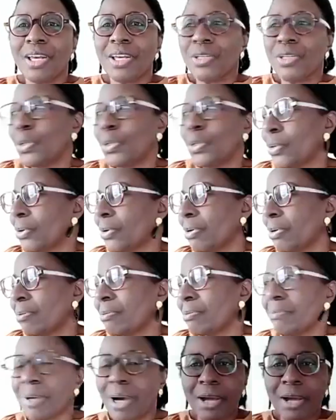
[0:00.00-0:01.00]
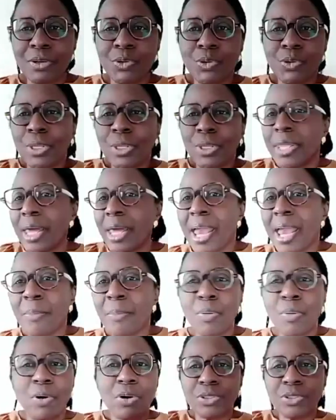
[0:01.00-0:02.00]
You're, I don't know, in the
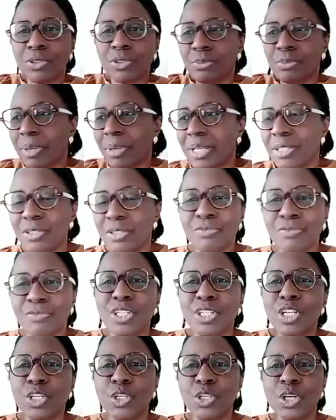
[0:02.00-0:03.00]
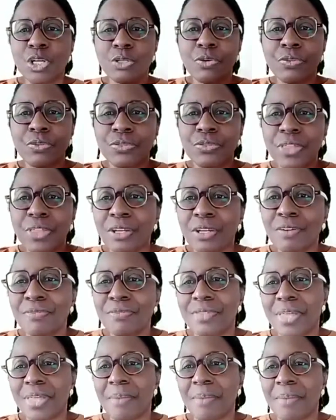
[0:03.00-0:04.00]
airport, you buy a souvenir, you think of
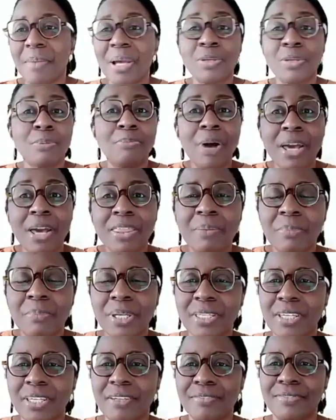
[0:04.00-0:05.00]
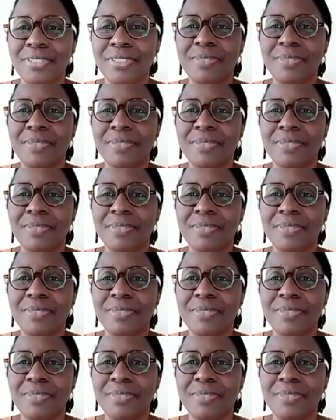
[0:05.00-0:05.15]
them and you buy them a gift.